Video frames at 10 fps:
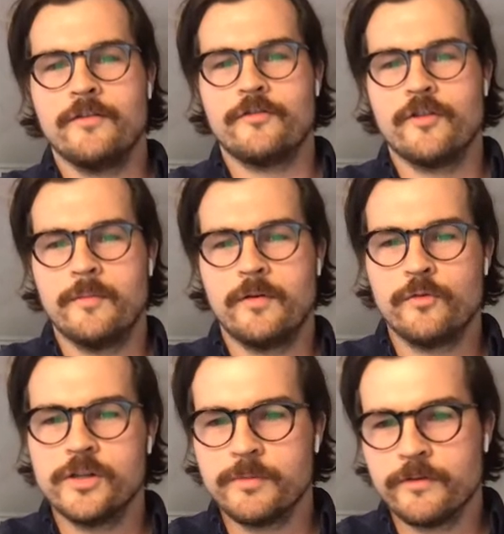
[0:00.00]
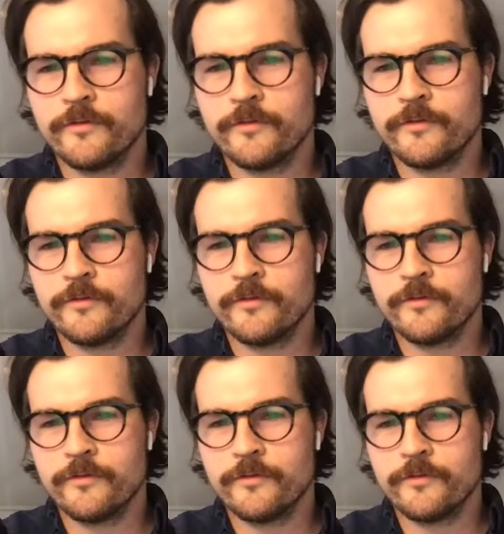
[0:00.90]
from,
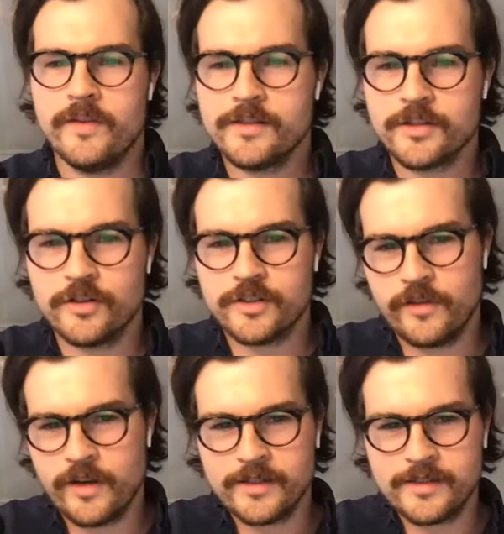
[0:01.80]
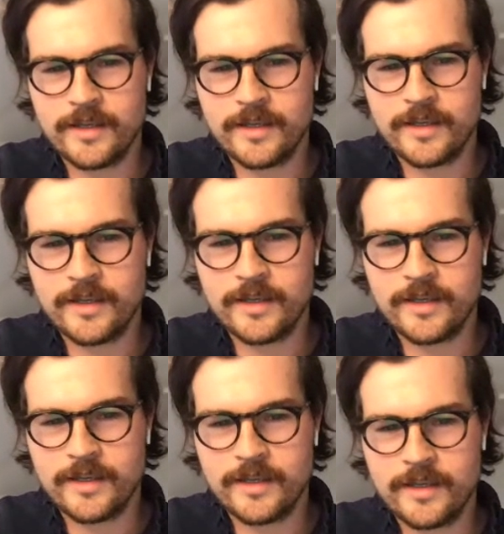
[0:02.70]
uh, on the east coast of the United States.
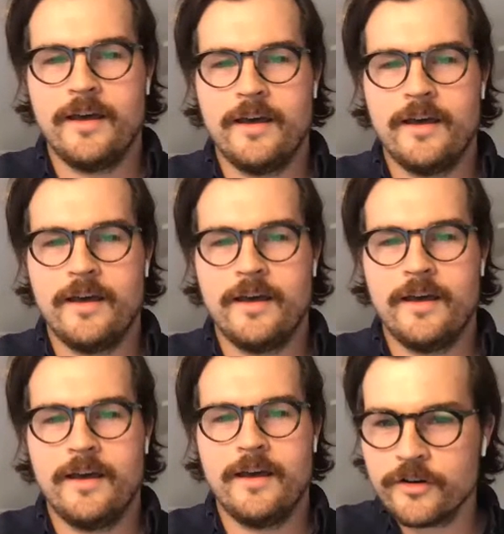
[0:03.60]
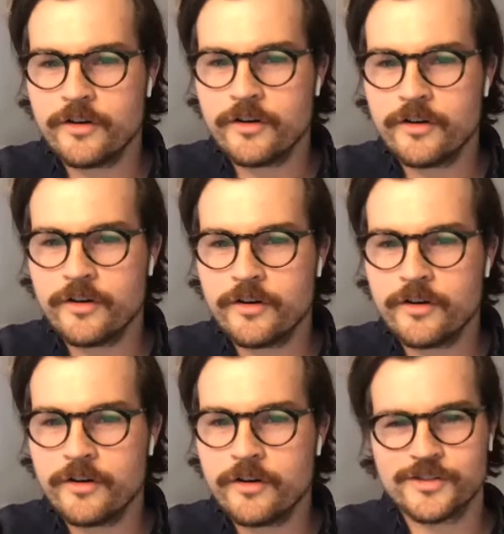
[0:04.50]
I am a software engineer who actually
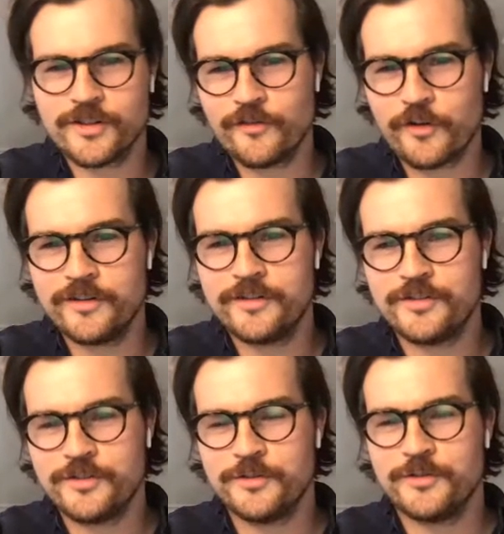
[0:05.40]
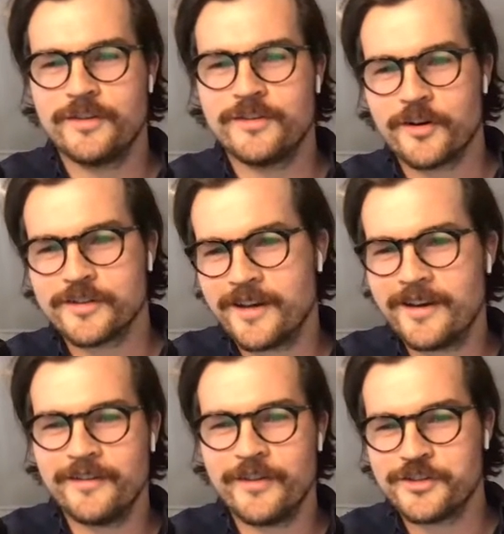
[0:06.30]
just converted to the dark
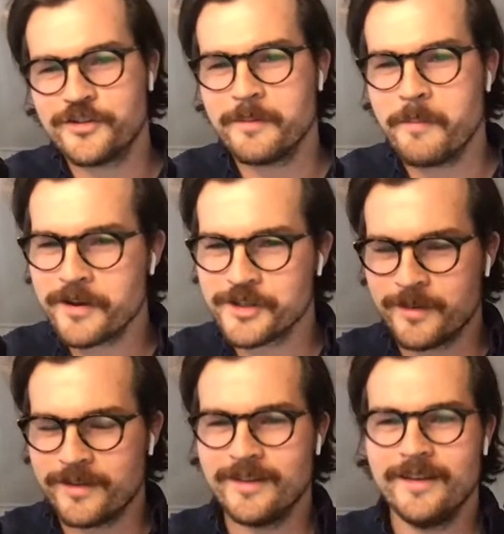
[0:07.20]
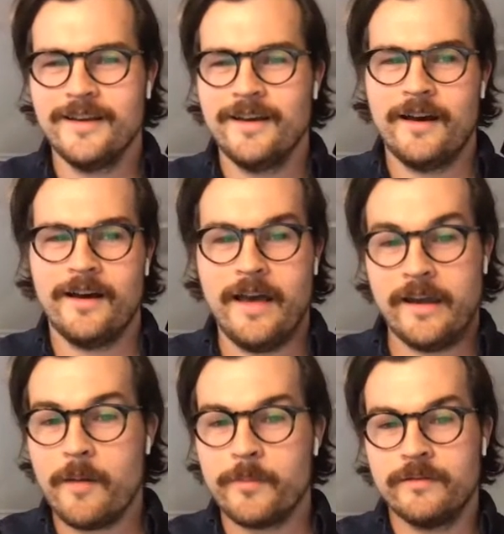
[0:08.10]
side of engineering management uh, at
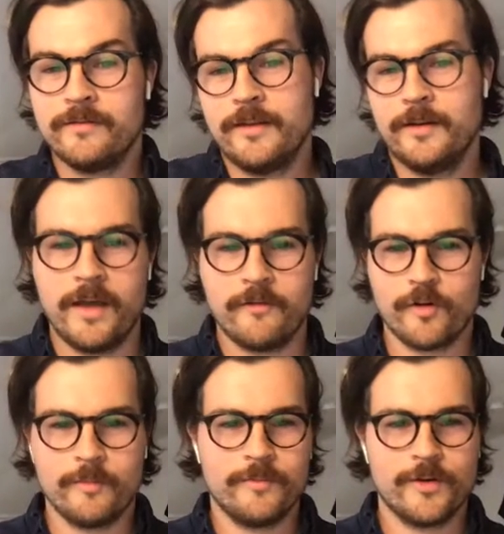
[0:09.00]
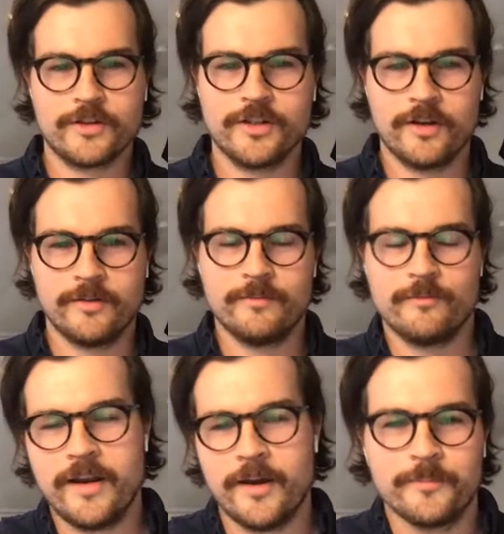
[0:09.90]
Hopin, the platform you're actually on
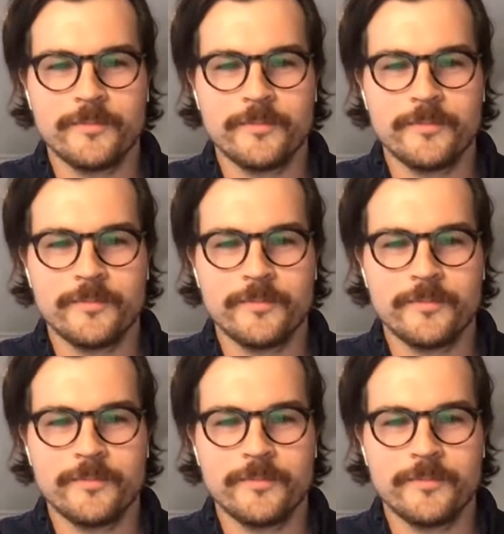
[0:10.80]
right now.